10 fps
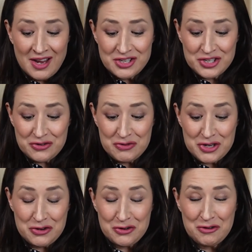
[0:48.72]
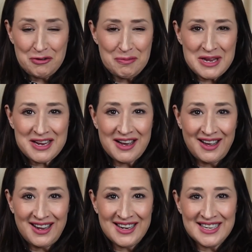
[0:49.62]
to you
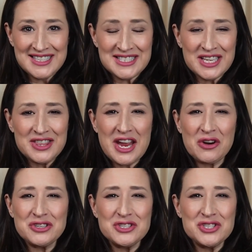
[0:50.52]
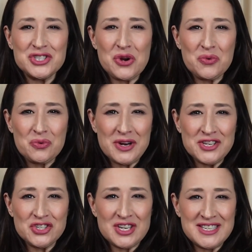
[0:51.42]
because they are just so
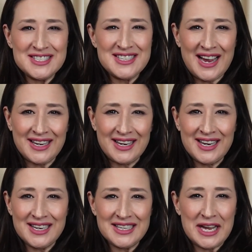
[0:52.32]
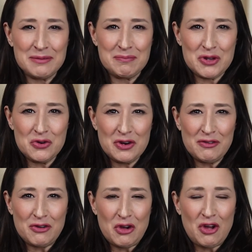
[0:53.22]
rich and decadent and
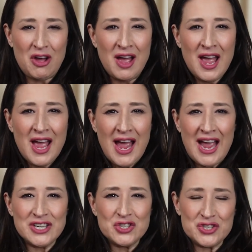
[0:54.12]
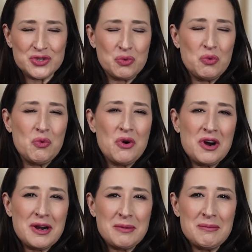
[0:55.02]
beautiful and just
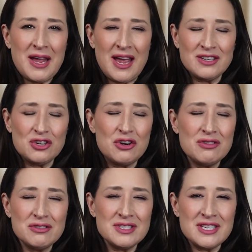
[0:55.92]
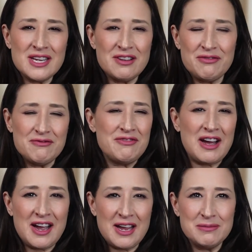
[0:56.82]
warm and cozy
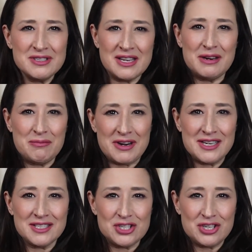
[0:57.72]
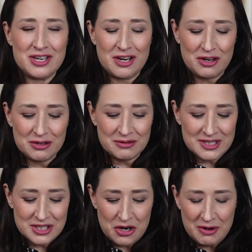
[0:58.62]
vibes that it brings to you.
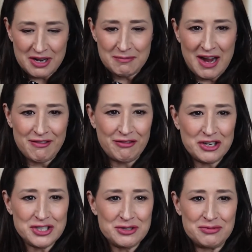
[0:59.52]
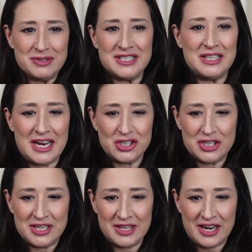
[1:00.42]
So in my first
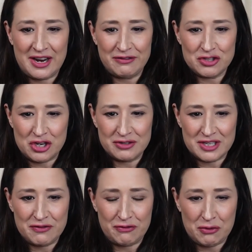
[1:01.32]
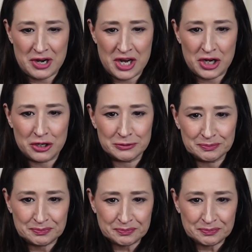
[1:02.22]
selection that I've chosen for you,